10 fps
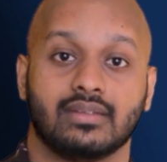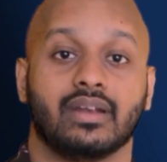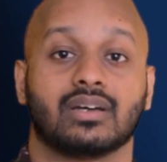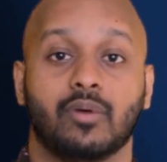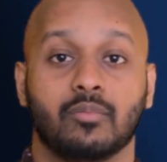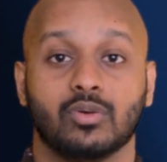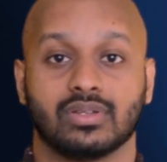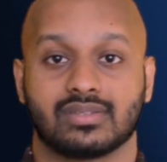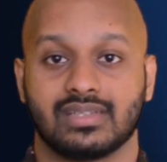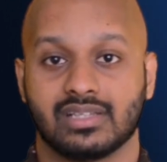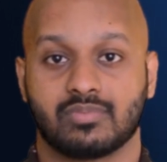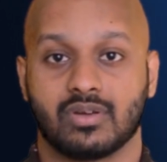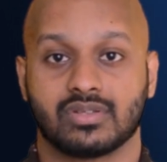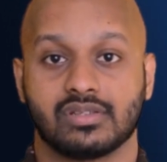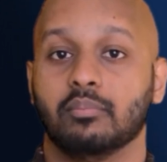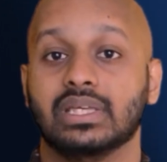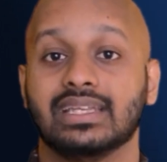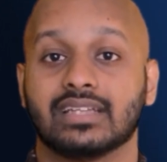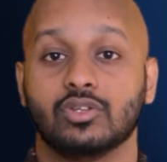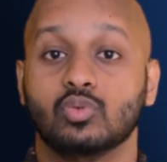that come up during the sales process,
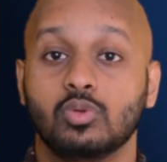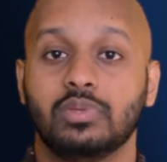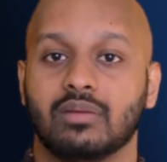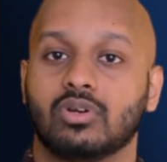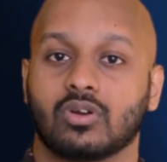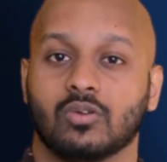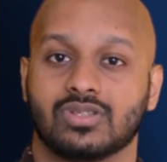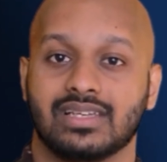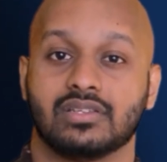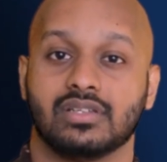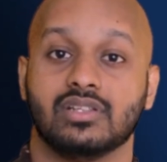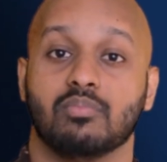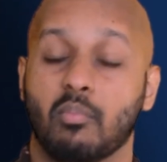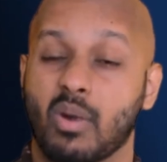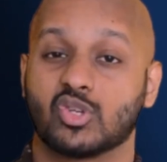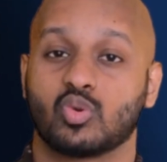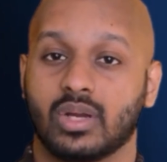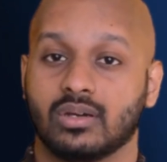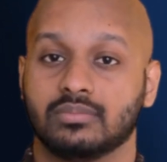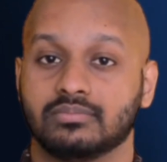meaning that you'll be able to close sales deals much
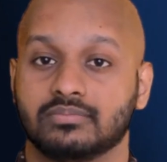quicker.